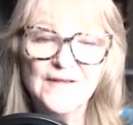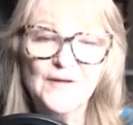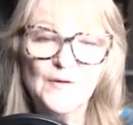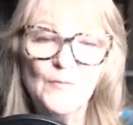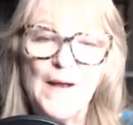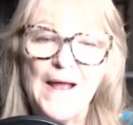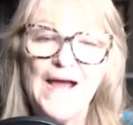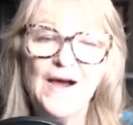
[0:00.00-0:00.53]

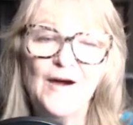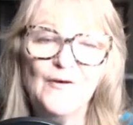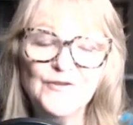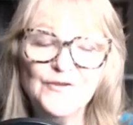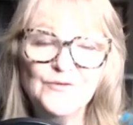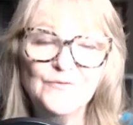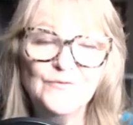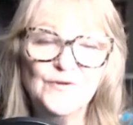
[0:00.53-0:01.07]
wow,
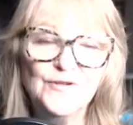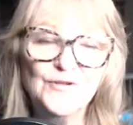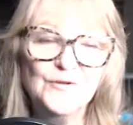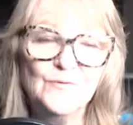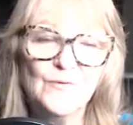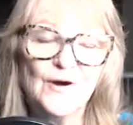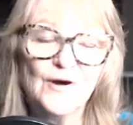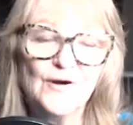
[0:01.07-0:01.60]

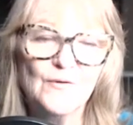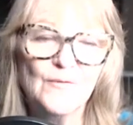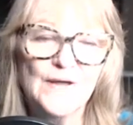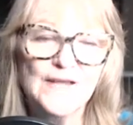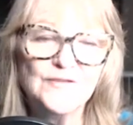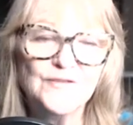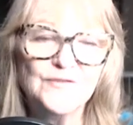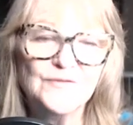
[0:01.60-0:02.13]
you are
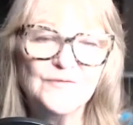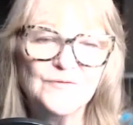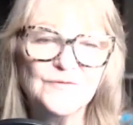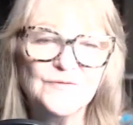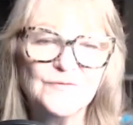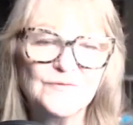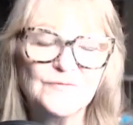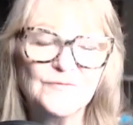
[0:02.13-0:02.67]
going
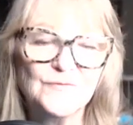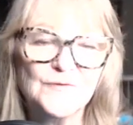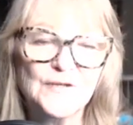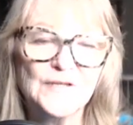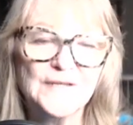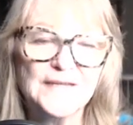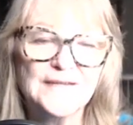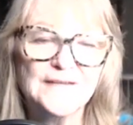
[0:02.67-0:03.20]
to
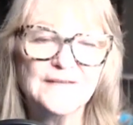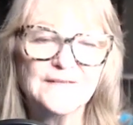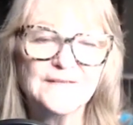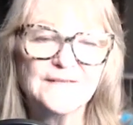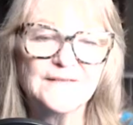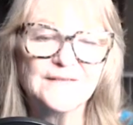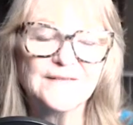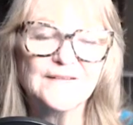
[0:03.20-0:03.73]
really
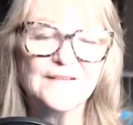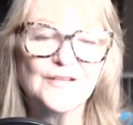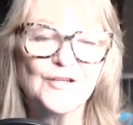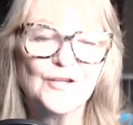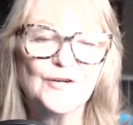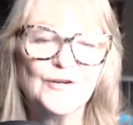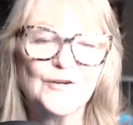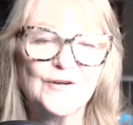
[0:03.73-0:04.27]

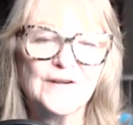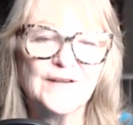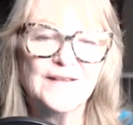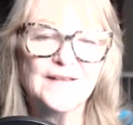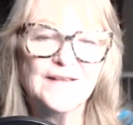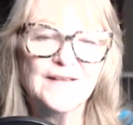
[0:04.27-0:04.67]
learn